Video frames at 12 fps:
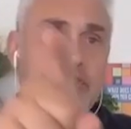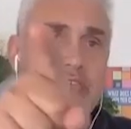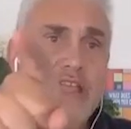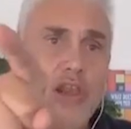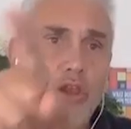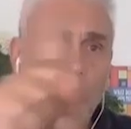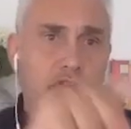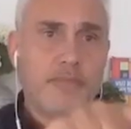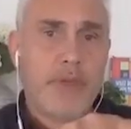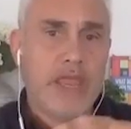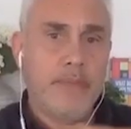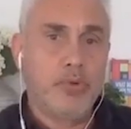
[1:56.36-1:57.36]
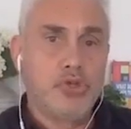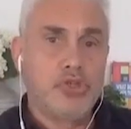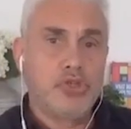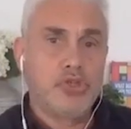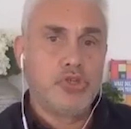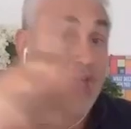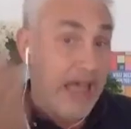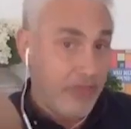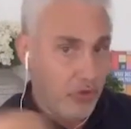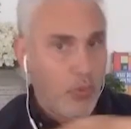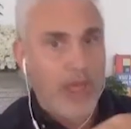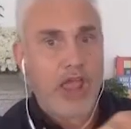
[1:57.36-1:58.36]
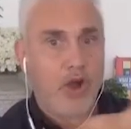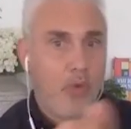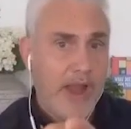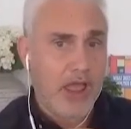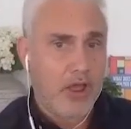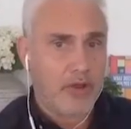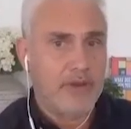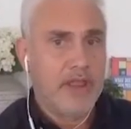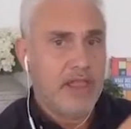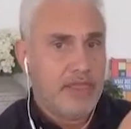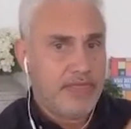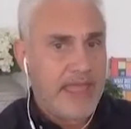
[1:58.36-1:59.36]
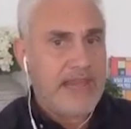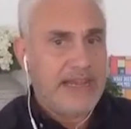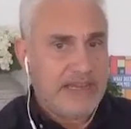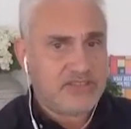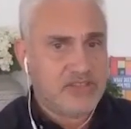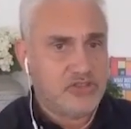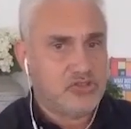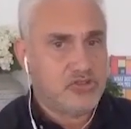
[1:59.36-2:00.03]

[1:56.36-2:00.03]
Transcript: think a lot of people do it the other way around. They listen yes. to